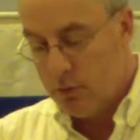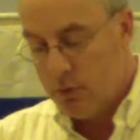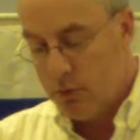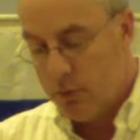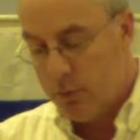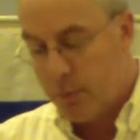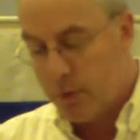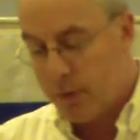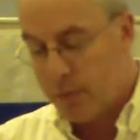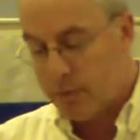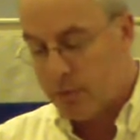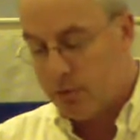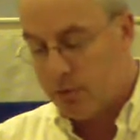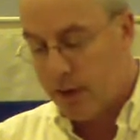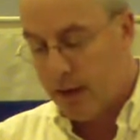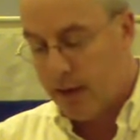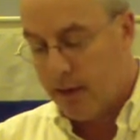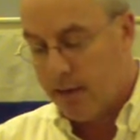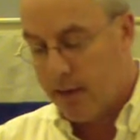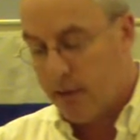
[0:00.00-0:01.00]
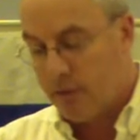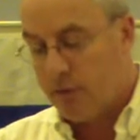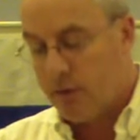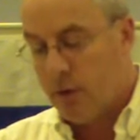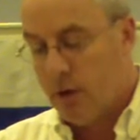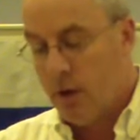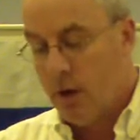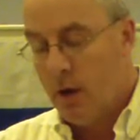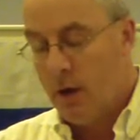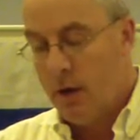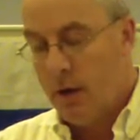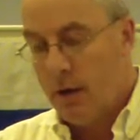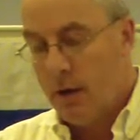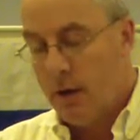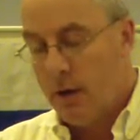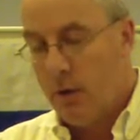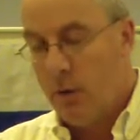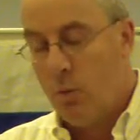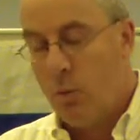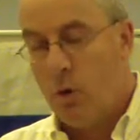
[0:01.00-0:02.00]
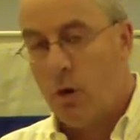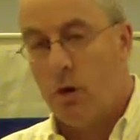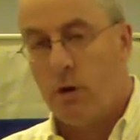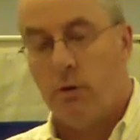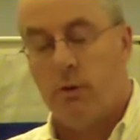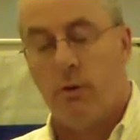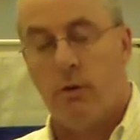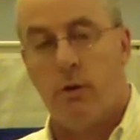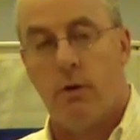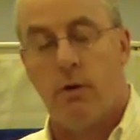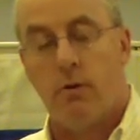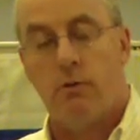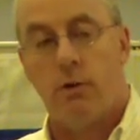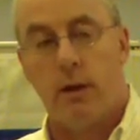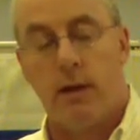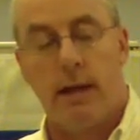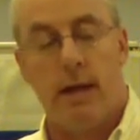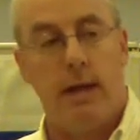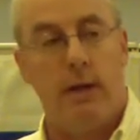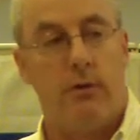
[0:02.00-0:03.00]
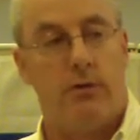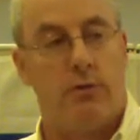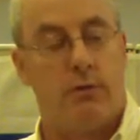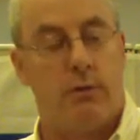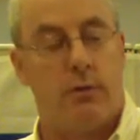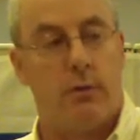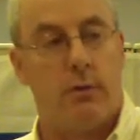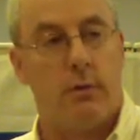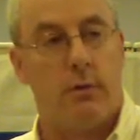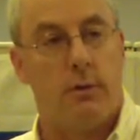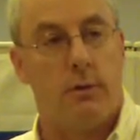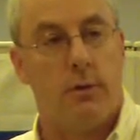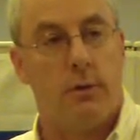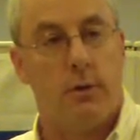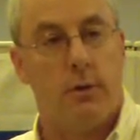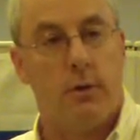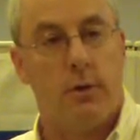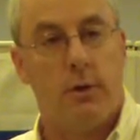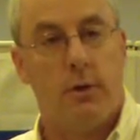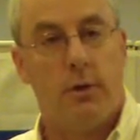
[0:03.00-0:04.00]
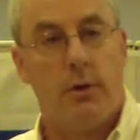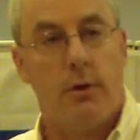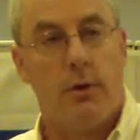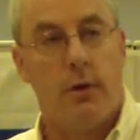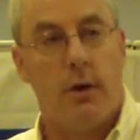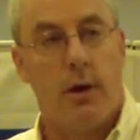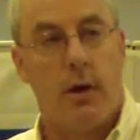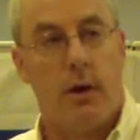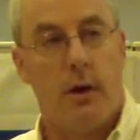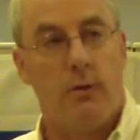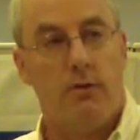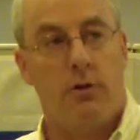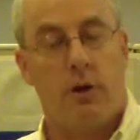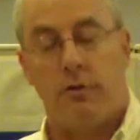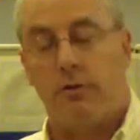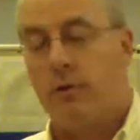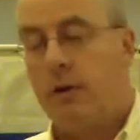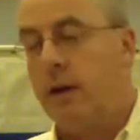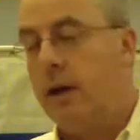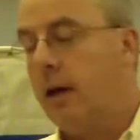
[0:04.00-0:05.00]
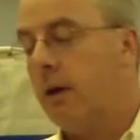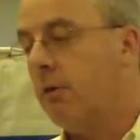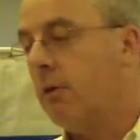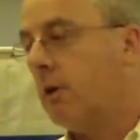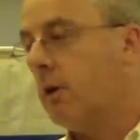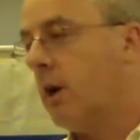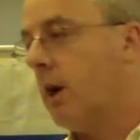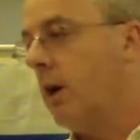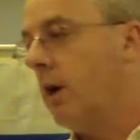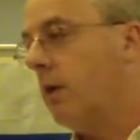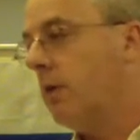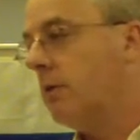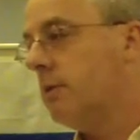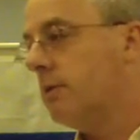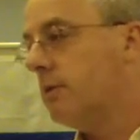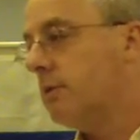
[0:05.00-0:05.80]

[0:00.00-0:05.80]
who perpetrated this were released just a year ago